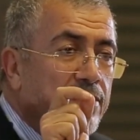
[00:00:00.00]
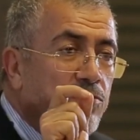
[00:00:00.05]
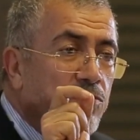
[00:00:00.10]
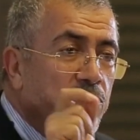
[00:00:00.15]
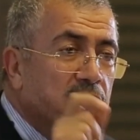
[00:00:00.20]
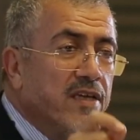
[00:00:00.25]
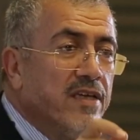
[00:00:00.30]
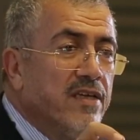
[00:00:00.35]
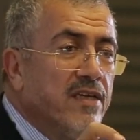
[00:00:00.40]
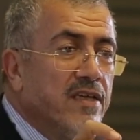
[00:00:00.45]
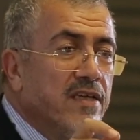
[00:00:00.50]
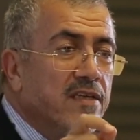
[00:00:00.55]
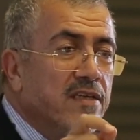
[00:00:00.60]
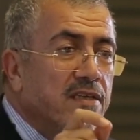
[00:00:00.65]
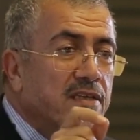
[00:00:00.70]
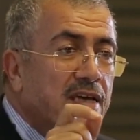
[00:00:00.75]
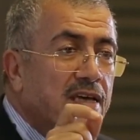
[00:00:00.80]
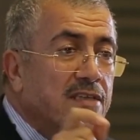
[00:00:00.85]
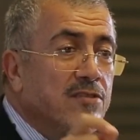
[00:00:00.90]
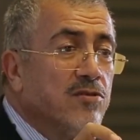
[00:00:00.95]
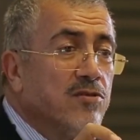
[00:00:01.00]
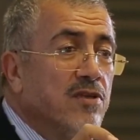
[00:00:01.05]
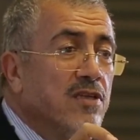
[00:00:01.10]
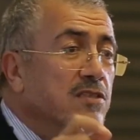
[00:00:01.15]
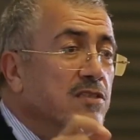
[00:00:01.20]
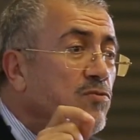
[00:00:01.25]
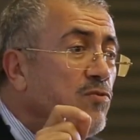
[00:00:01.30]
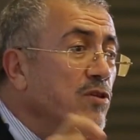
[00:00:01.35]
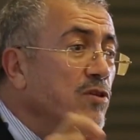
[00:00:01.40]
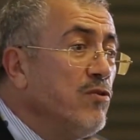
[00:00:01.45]
UAE
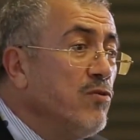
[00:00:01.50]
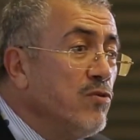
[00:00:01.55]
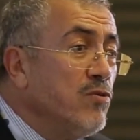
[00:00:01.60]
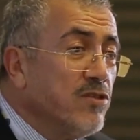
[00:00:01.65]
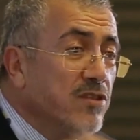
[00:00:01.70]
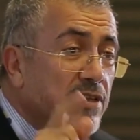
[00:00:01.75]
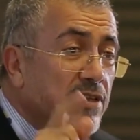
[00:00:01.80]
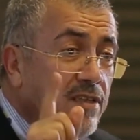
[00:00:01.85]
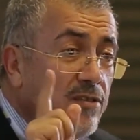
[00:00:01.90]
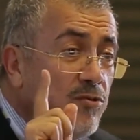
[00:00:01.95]
nationals will lose